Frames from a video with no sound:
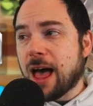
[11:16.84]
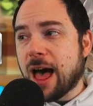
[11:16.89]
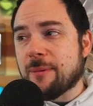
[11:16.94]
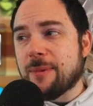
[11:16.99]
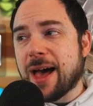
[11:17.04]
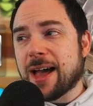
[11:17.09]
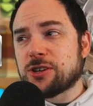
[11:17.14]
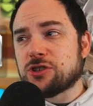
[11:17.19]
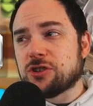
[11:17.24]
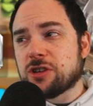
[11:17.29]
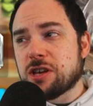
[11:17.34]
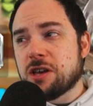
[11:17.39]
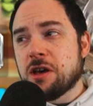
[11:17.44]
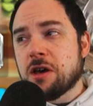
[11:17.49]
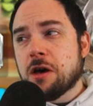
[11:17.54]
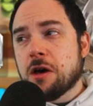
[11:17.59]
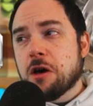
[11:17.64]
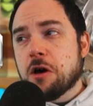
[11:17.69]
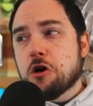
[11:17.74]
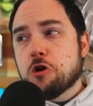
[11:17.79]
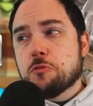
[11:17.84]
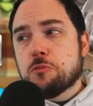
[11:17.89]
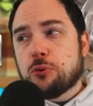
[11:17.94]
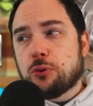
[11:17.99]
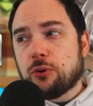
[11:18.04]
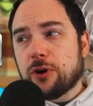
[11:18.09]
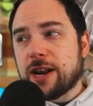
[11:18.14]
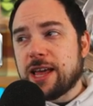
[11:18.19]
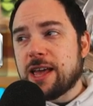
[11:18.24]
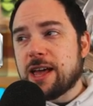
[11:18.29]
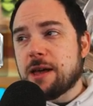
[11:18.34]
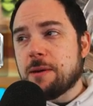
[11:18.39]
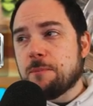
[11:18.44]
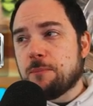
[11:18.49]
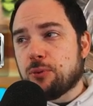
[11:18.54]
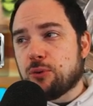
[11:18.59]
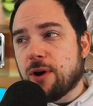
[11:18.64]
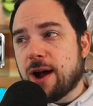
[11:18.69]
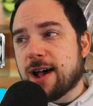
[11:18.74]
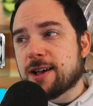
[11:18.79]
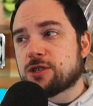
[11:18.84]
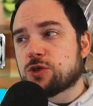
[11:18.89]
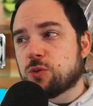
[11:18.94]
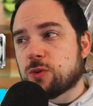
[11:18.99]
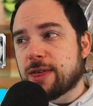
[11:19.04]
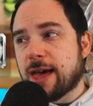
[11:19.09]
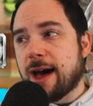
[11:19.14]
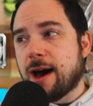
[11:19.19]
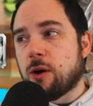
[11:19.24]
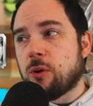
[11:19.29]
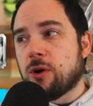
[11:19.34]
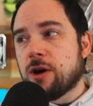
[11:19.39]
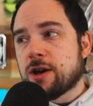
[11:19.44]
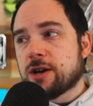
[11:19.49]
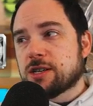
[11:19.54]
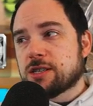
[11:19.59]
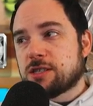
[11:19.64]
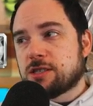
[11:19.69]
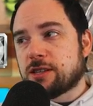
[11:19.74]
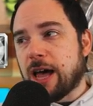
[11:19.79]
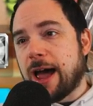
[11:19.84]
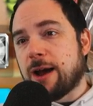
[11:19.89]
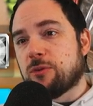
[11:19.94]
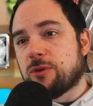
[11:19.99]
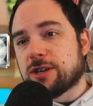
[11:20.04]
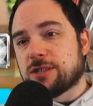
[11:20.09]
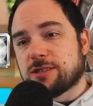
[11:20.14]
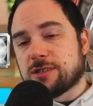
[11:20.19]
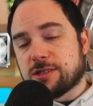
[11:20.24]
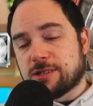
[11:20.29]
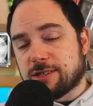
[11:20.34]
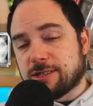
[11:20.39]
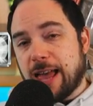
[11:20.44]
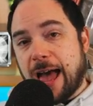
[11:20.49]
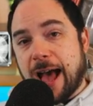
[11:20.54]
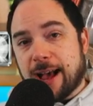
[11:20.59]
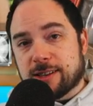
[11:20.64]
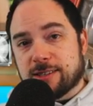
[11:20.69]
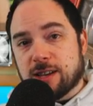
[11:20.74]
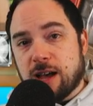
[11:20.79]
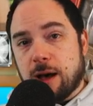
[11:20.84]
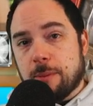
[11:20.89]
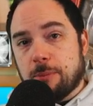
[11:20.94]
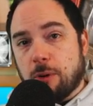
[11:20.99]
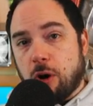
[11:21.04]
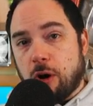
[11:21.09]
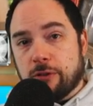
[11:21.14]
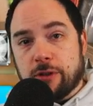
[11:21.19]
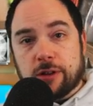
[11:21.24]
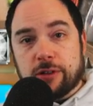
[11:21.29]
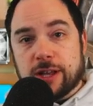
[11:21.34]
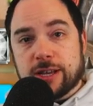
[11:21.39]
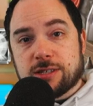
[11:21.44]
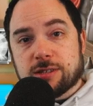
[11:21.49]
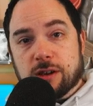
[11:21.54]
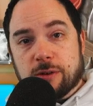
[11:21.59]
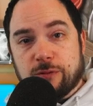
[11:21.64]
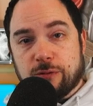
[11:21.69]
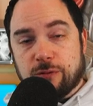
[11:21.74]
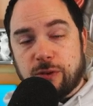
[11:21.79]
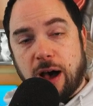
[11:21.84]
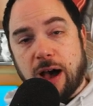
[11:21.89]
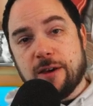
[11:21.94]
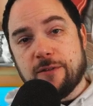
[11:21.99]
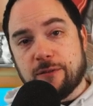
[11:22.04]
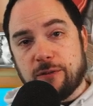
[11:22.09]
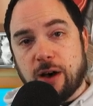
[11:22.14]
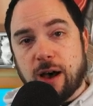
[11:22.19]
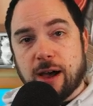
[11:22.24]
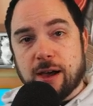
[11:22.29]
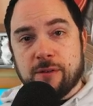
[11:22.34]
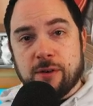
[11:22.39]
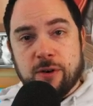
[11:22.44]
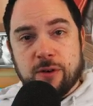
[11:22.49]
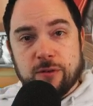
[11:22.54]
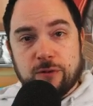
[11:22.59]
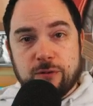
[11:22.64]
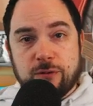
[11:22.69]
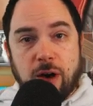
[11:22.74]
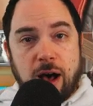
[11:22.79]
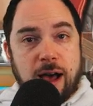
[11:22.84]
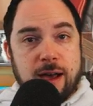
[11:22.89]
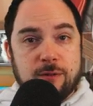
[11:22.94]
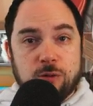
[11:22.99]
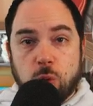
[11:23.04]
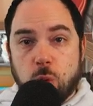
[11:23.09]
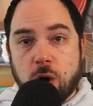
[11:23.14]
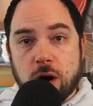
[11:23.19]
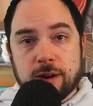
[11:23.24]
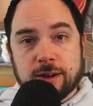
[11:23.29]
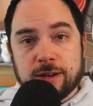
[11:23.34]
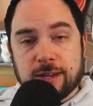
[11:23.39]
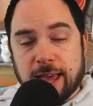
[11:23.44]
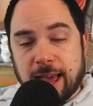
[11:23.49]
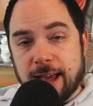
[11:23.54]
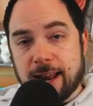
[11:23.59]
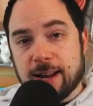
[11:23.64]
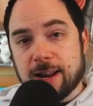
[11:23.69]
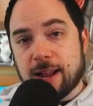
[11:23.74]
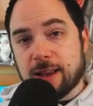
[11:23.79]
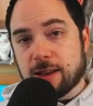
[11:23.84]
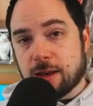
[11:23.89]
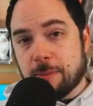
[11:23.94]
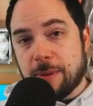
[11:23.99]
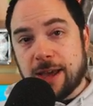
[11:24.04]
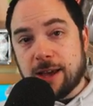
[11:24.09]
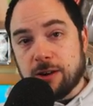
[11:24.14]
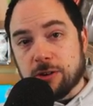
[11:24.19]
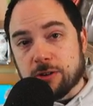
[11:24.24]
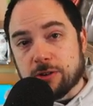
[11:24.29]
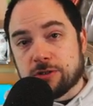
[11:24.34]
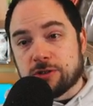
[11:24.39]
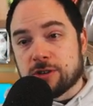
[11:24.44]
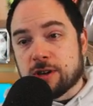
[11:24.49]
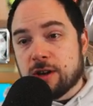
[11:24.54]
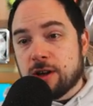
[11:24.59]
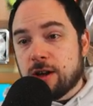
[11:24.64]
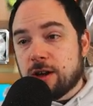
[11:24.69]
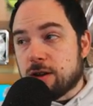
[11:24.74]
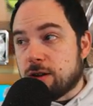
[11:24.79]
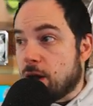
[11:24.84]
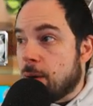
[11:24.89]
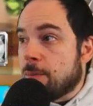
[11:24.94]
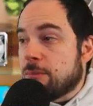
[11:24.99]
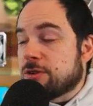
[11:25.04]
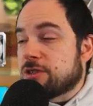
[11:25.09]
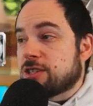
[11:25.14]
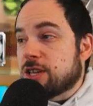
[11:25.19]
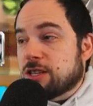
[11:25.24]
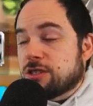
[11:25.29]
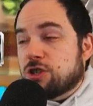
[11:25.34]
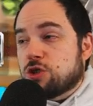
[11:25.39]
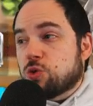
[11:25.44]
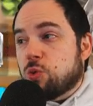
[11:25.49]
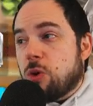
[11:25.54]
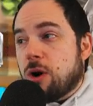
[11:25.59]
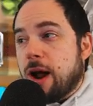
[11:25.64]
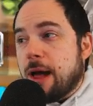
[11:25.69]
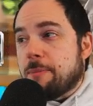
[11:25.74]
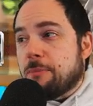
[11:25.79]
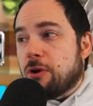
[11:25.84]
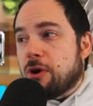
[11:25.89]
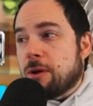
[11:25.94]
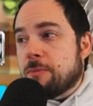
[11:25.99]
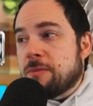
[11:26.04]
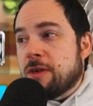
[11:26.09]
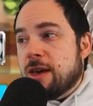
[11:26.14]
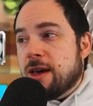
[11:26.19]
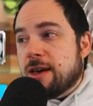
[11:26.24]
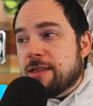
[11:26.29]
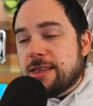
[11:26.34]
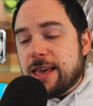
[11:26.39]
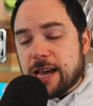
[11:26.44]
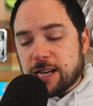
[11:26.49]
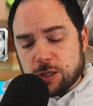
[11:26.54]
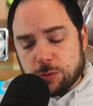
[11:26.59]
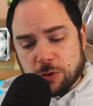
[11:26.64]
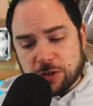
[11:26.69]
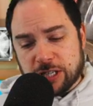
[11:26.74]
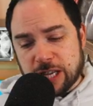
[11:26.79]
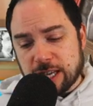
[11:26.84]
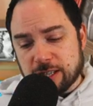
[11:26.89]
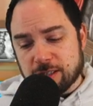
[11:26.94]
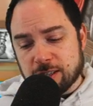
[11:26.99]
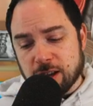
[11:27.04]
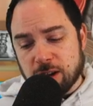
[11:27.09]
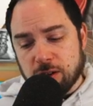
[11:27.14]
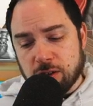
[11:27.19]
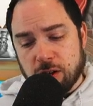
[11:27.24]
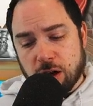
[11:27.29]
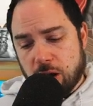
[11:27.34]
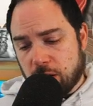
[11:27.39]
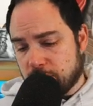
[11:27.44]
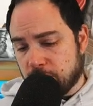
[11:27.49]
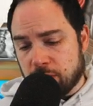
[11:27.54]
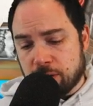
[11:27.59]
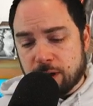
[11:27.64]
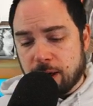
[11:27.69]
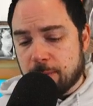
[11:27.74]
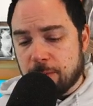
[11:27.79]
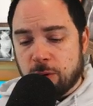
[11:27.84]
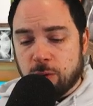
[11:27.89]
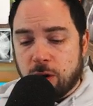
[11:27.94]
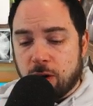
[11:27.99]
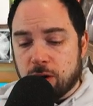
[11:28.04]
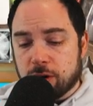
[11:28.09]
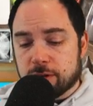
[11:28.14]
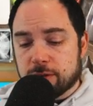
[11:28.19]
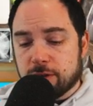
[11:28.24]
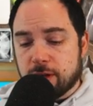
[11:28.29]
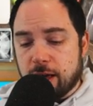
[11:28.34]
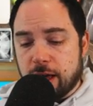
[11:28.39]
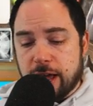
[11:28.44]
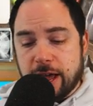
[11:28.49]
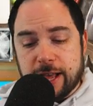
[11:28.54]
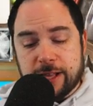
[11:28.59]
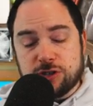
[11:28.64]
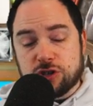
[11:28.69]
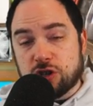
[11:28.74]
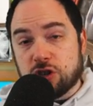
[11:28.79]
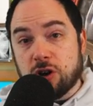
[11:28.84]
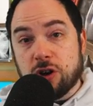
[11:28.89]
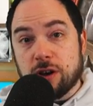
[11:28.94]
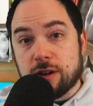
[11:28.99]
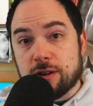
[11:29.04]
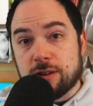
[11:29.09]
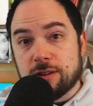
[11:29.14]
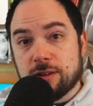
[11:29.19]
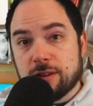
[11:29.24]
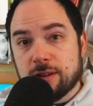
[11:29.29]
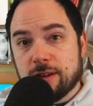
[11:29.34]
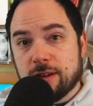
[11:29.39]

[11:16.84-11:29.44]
I'm actually pretty impressed with how Cyrus stacks up on the list of 5551 candidate commanders. Number six is where I put him. The expertise skill, don't get me wrong, it's good.